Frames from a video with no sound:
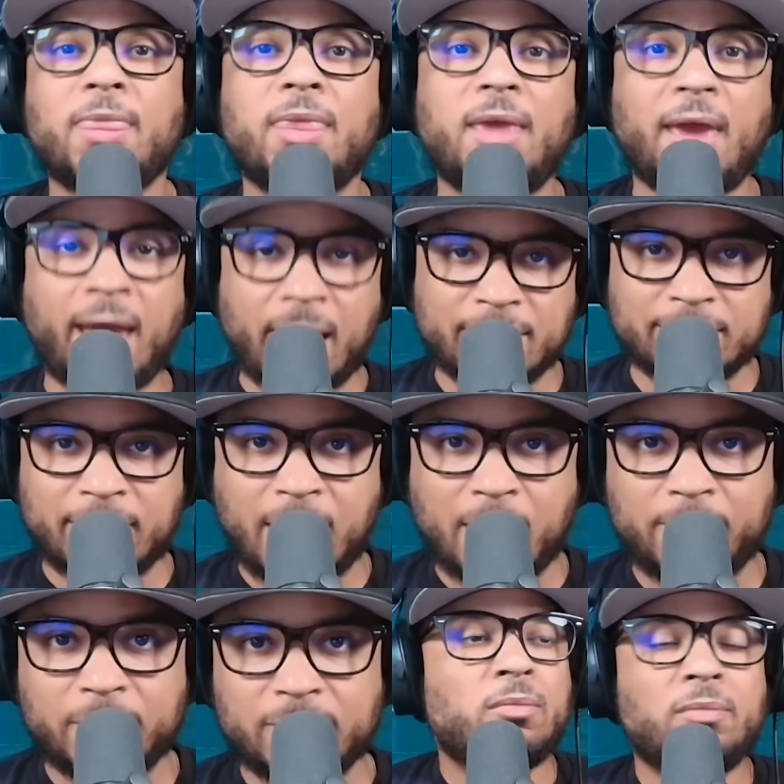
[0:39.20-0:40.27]
as it
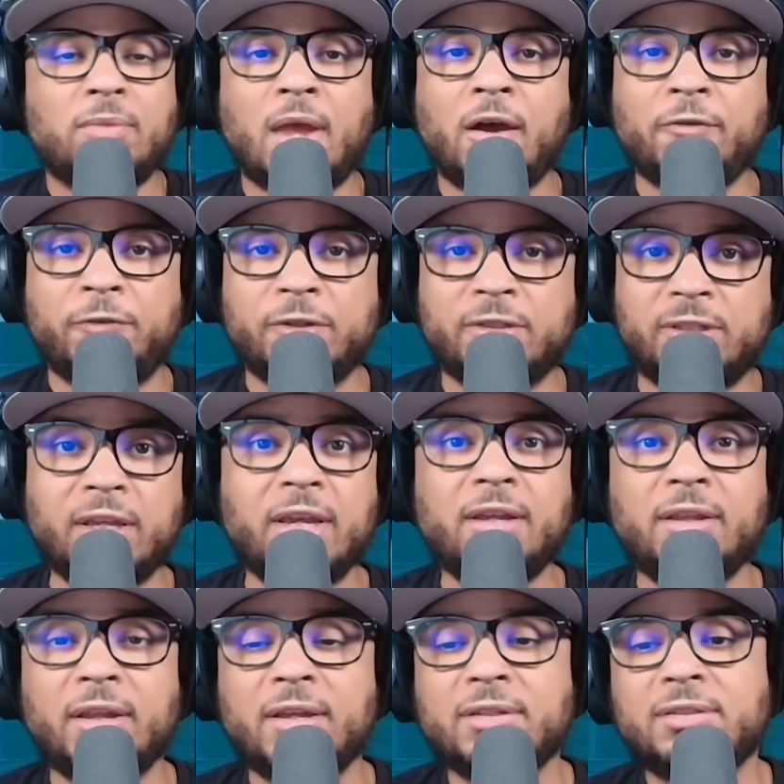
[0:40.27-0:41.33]
happens. Now, if you're
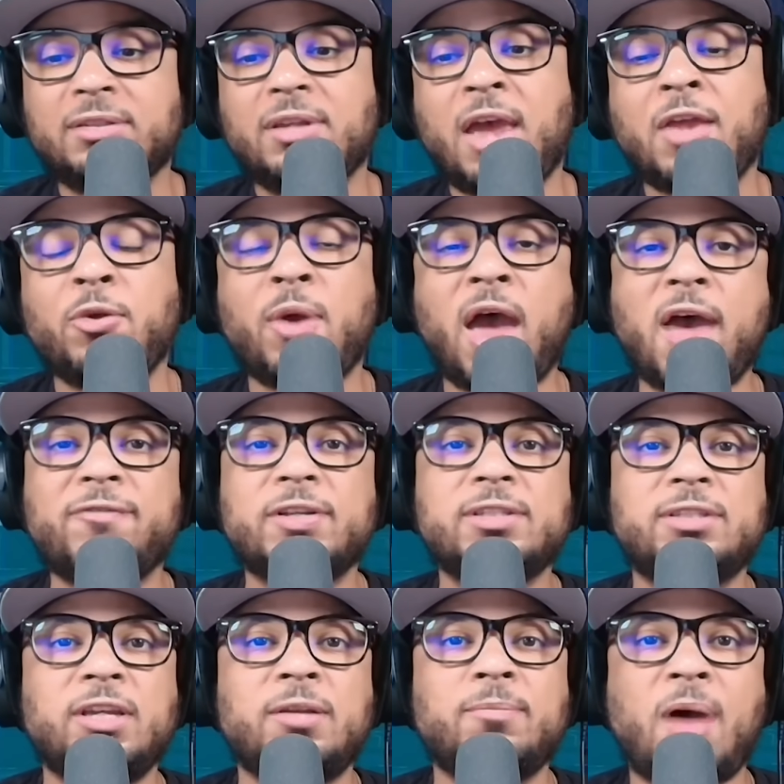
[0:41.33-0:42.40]
seeing this and you haven't
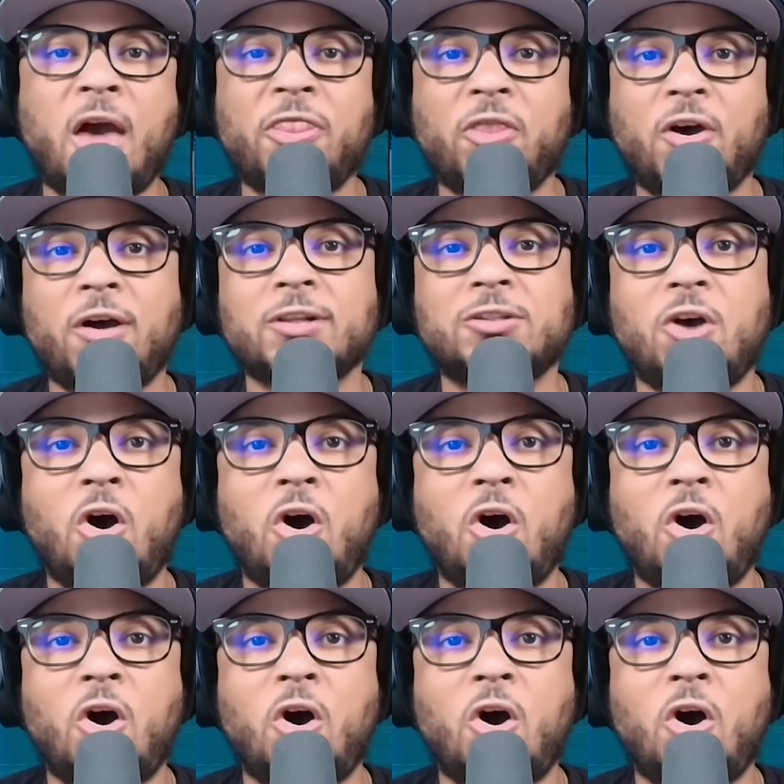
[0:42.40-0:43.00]
seen my thoughts